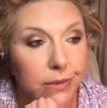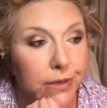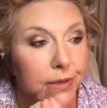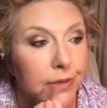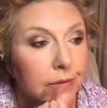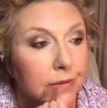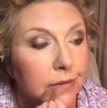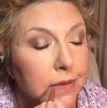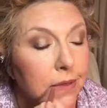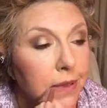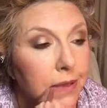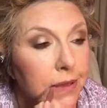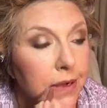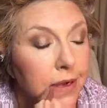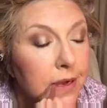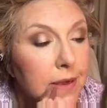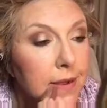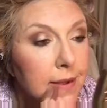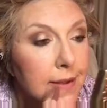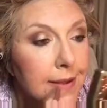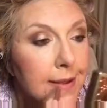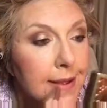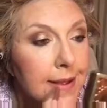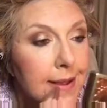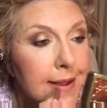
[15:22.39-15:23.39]
a nude look.
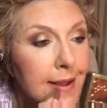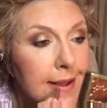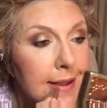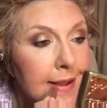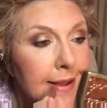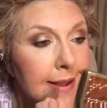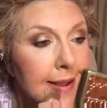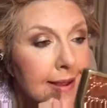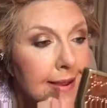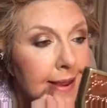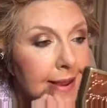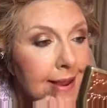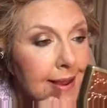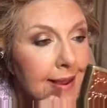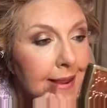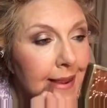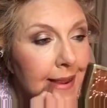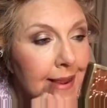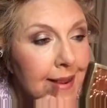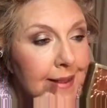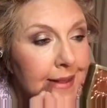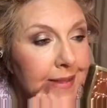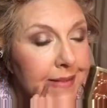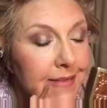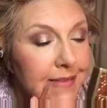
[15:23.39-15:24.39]

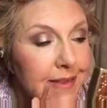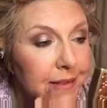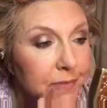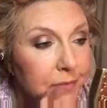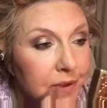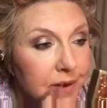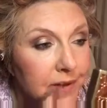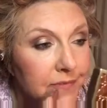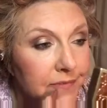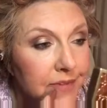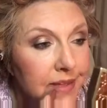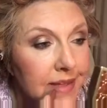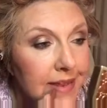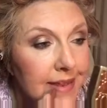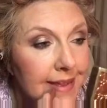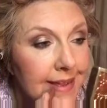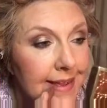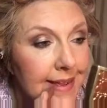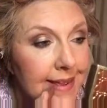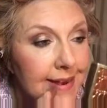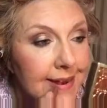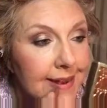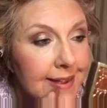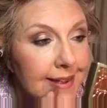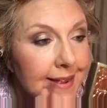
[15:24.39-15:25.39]
So I'm going to fill
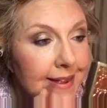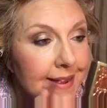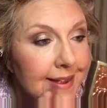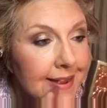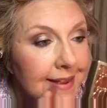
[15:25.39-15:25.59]
in.